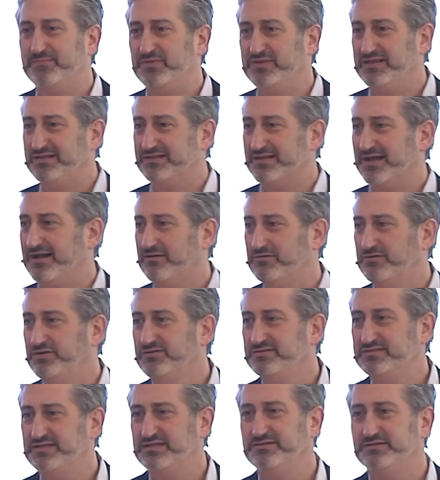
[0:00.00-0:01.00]
of the entire
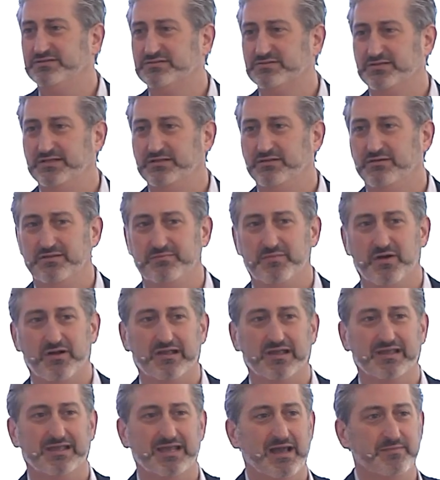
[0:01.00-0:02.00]
news industry and look at the
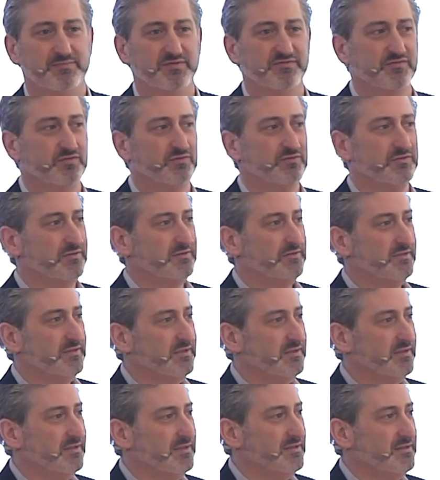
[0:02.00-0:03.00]
market cap of Google.
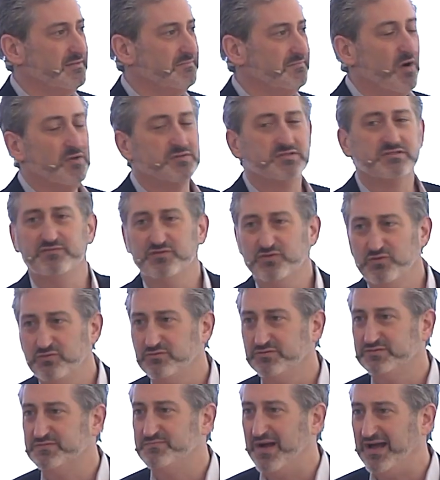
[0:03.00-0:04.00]
Most of
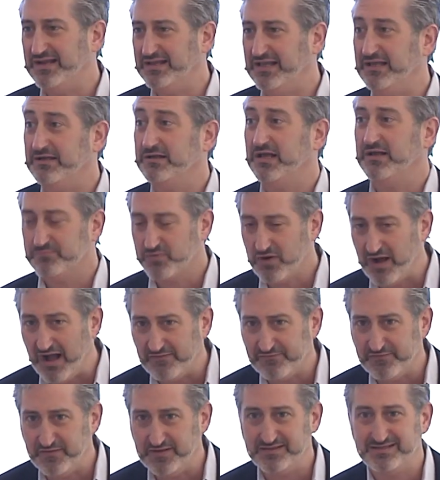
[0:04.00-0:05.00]
Google's money and
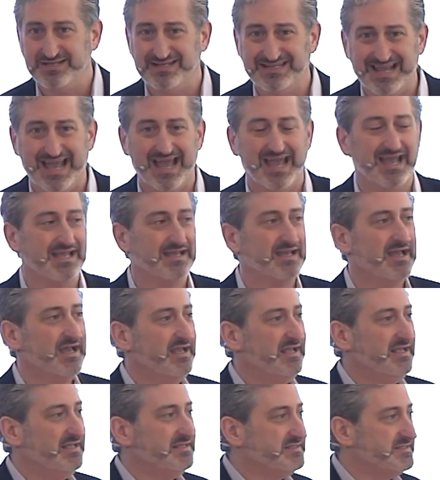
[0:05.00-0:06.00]
profit today
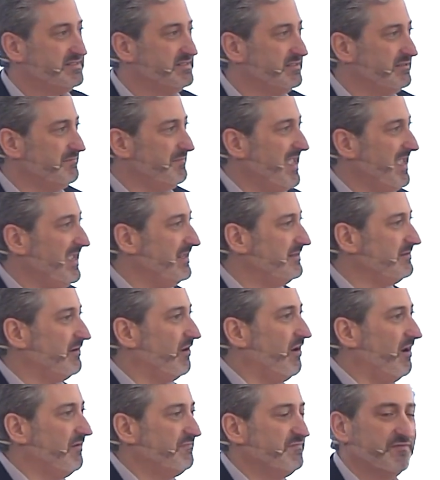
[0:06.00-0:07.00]
is still made
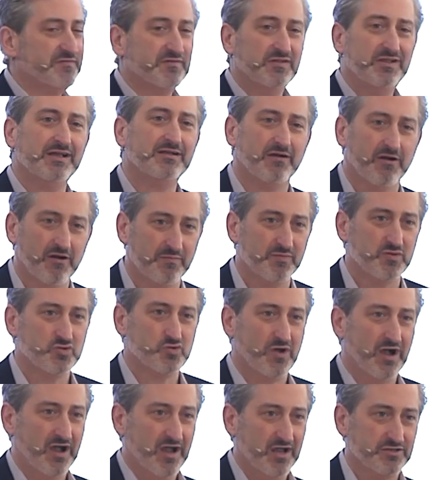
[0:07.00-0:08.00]
off of click
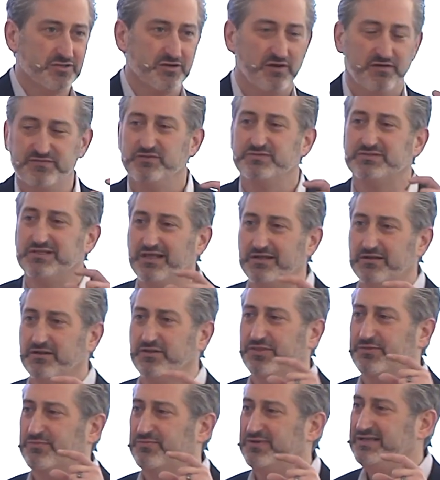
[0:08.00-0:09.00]
arbitrage of those
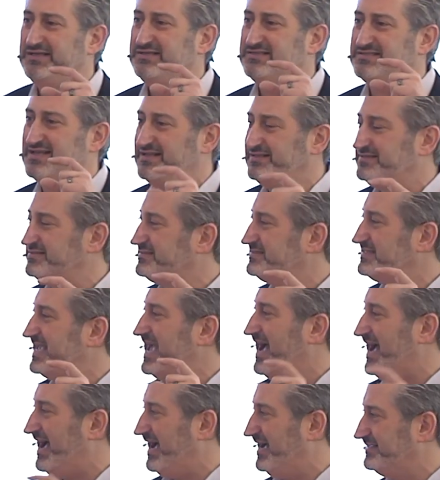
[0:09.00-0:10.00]
little 3-sentence
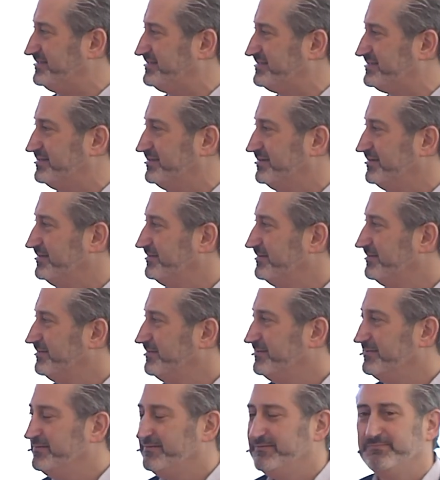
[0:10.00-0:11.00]
ads
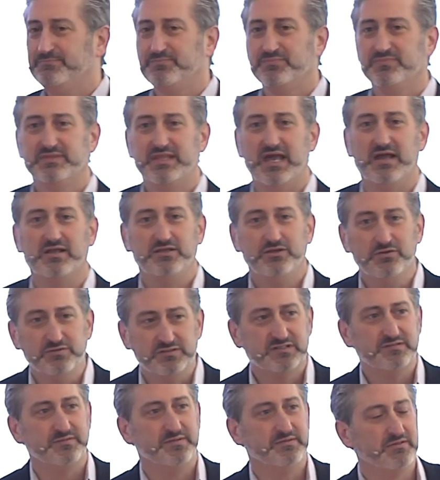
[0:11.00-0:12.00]
that
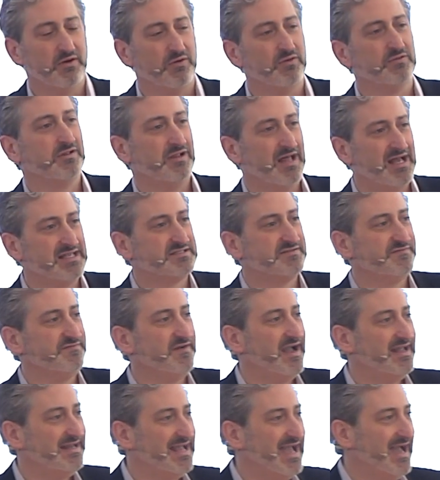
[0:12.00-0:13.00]
used to be the old
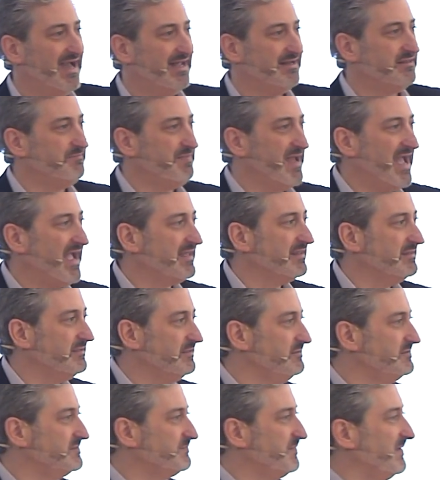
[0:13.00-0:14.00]
classified ad at the back of the
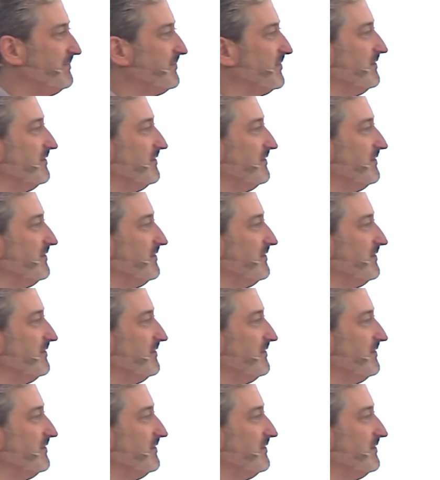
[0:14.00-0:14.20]
newspaper.